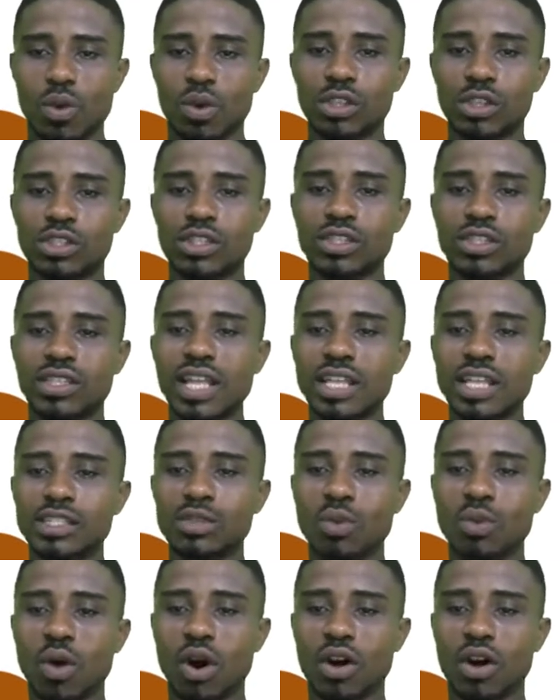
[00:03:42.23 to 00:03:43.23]
Question
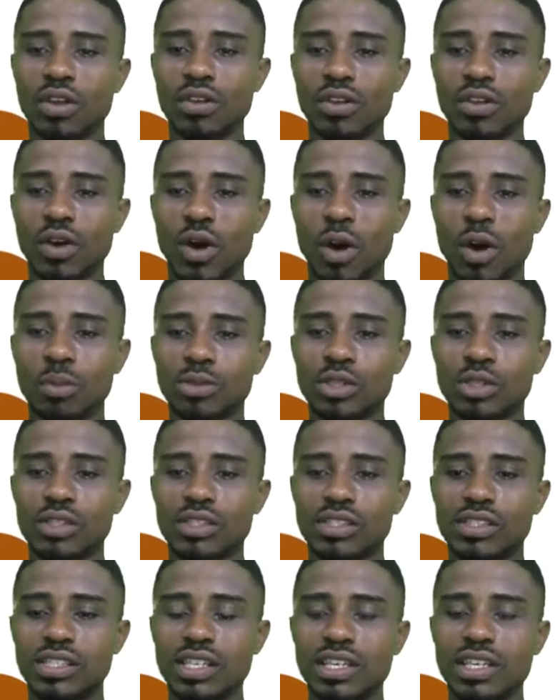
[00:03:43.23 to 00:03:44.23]
31,
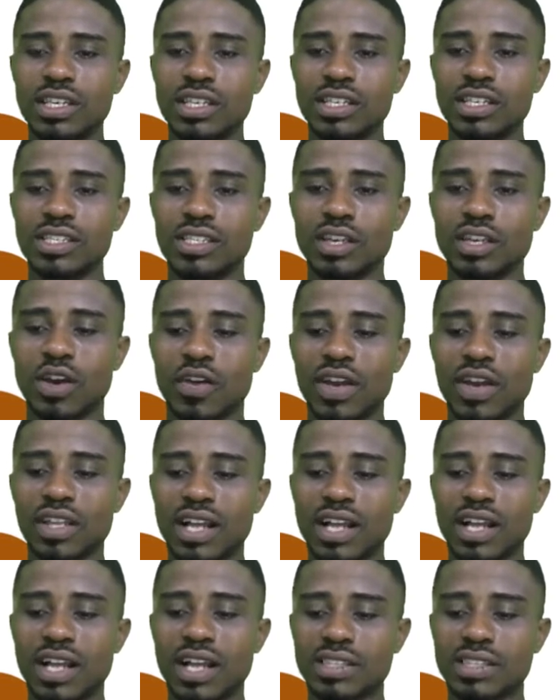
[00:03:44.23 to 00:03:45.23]
option C is the
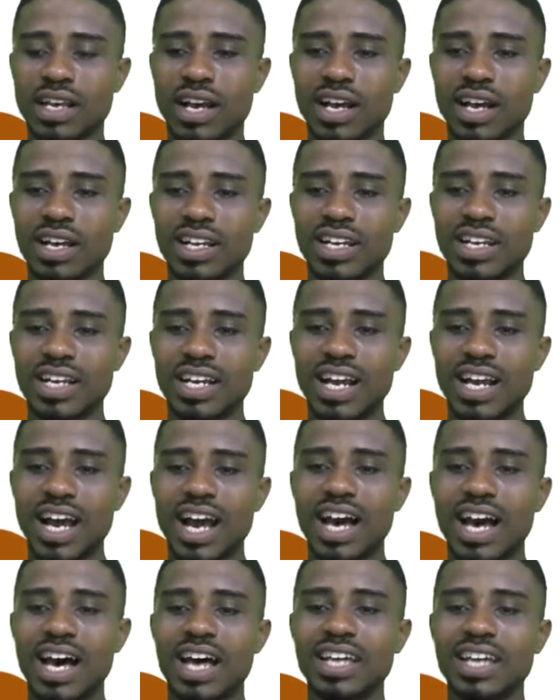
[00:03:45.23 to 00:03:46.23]
correct answer,
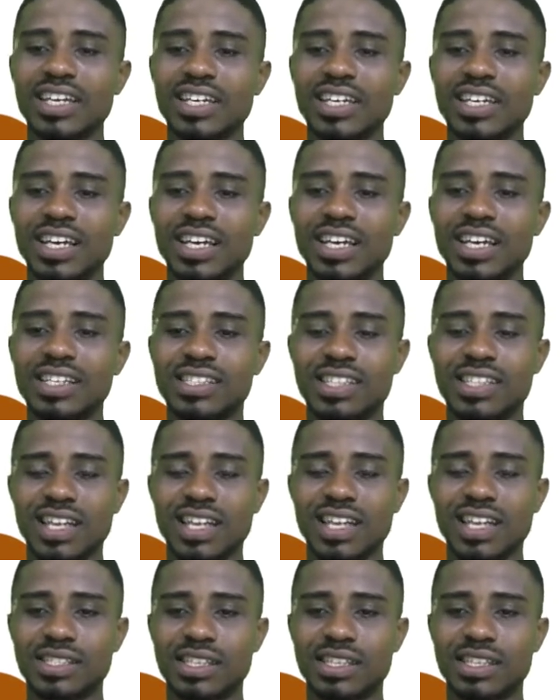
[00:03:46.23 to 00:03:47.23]
and it is
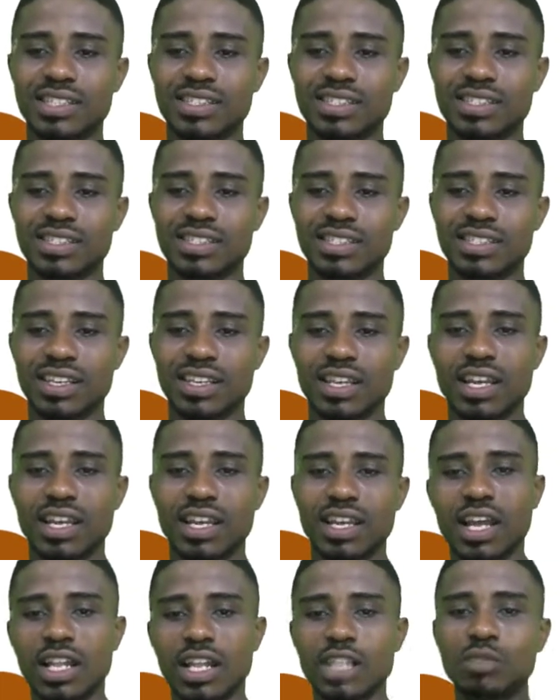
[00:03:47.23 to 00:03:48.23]
36.
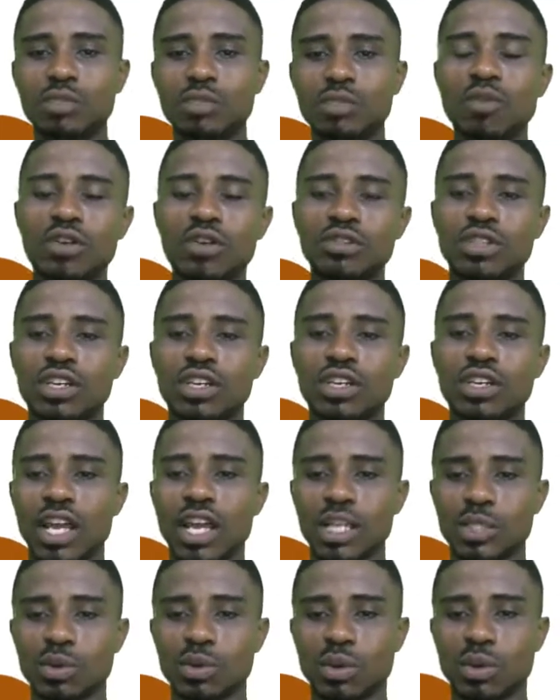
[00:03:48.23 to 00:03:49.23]
Let's move on to the
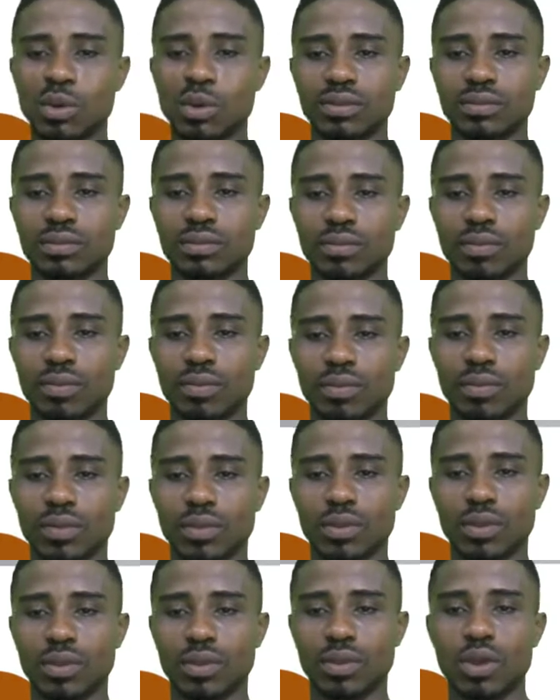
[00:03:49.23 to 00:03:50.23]
next one.
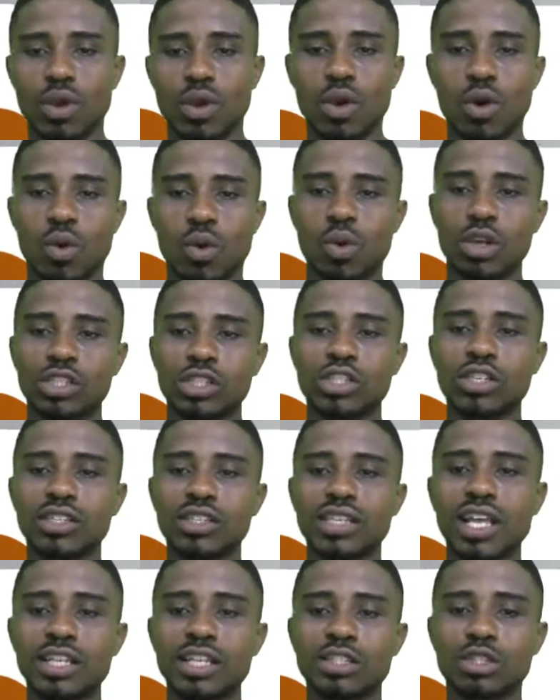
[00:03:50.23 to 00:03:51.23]

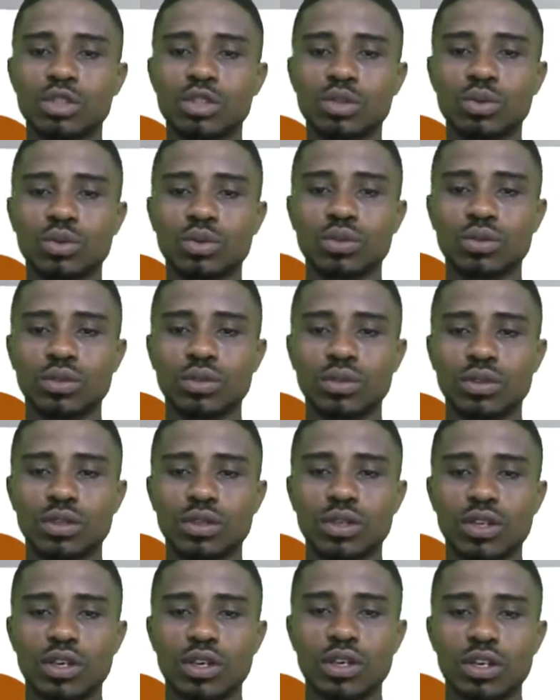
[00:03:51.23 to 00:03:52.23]
Question 32.
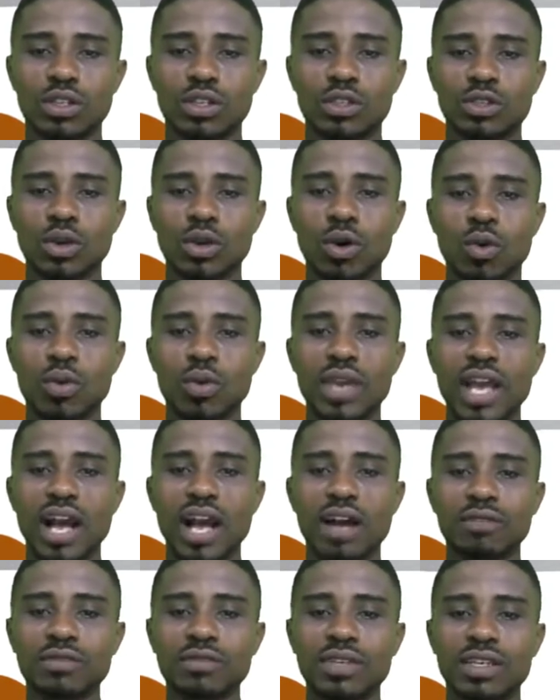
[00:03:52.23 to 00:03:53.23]
So we
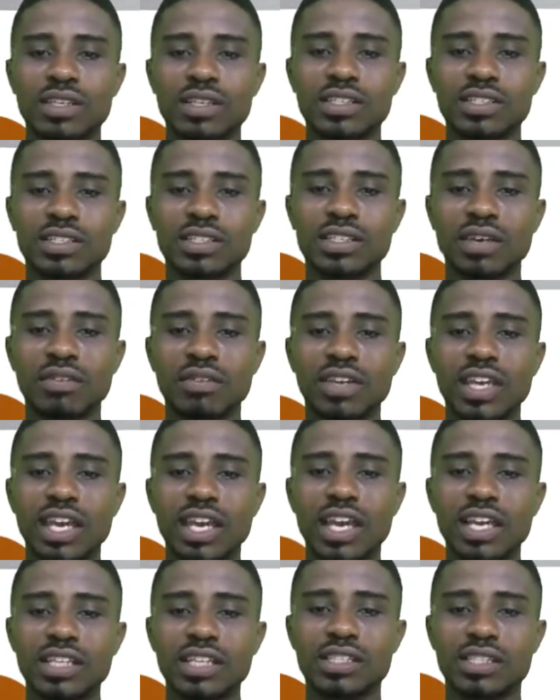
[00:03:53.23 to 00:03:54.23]
have
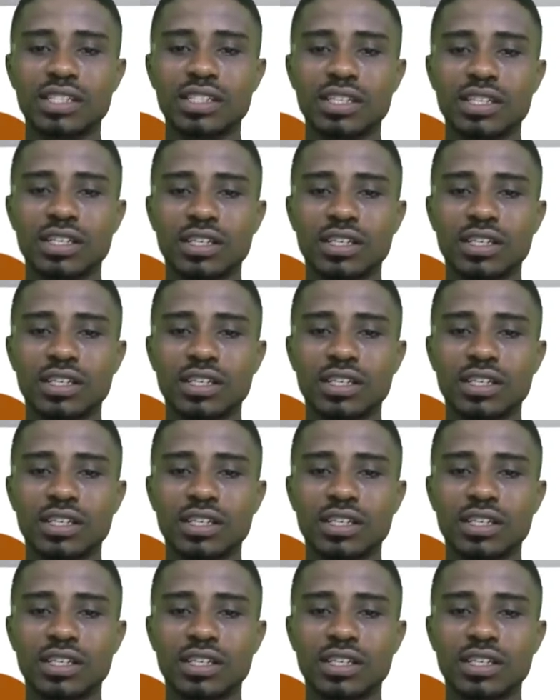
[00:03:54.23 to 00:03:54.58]
78,